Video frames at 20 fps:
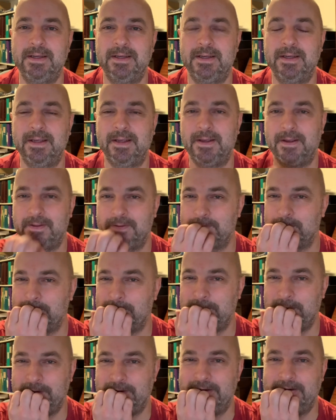Uh, that's
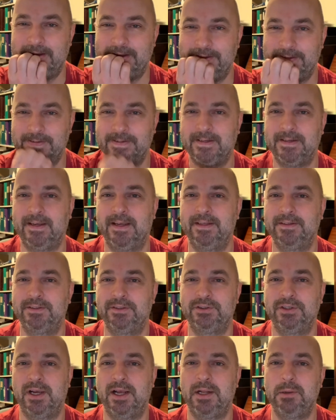what you did as a, as a
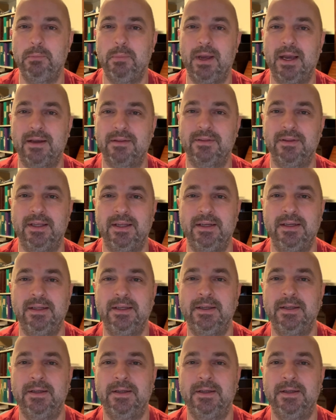child back then.